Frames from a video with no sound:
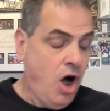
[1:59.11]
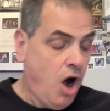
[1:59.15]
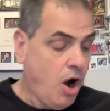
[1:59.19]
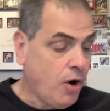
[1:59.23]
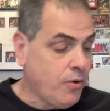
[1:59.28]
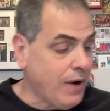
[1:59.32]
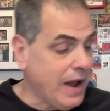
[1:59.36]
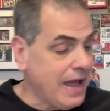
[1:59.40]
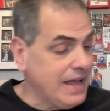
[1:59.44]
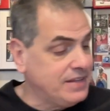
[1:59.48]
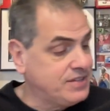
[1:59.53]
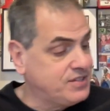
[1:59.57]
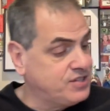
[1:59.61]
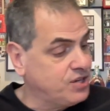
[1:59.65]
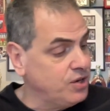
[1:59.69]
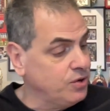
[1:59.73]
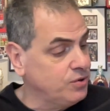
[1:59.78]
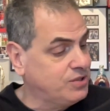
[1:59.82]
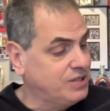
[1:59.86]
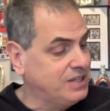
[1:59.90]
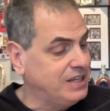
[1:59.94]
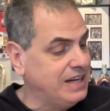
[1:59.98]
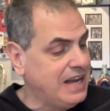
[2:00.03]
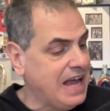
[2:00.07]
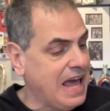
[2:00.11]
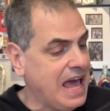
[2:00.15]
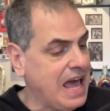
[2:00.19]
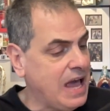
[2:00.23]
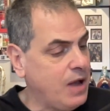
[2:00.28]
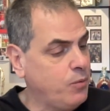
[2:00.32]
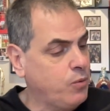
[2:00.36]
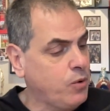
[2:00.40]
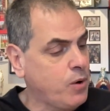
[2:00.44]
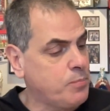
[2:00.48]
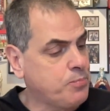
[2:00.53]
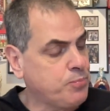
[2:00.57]
All right. So
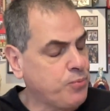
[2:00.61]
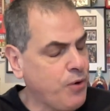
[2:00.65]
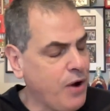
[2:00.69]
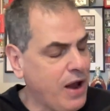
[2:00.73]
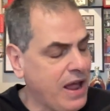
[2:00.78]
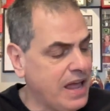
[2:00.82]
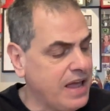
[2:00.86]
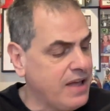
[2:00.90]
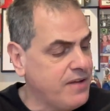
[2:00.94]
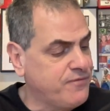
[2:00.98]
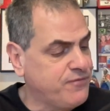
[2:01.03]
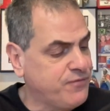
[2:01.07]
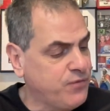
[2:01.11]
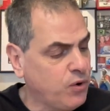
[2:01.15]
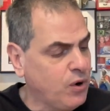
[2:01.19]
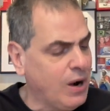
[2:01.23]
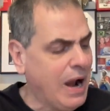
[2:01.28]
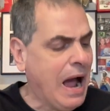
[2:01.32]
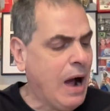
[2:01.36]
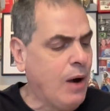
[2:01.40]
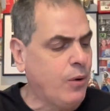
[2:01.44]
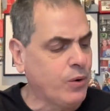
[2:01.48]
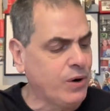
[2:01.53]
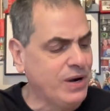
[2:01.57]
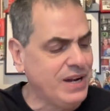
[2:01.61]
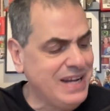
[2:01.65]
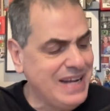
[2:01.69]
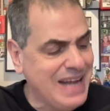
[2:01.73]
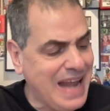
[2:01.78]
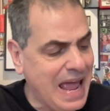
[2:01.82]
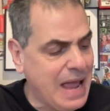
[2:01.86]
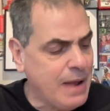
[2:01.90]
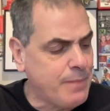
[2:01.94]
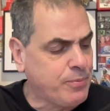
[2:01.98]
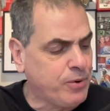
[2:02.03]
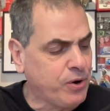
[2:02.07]
today we're praying for our
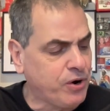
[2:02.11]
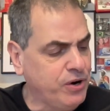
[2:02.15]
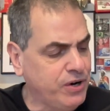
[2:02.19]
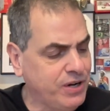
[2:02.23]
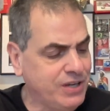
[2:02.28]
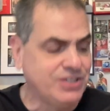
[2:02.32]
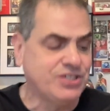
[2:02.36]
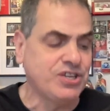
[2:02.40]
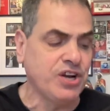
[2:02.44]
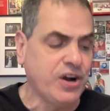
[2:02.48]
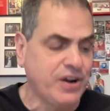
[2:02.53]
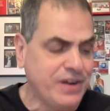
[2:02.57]
neighborhoods,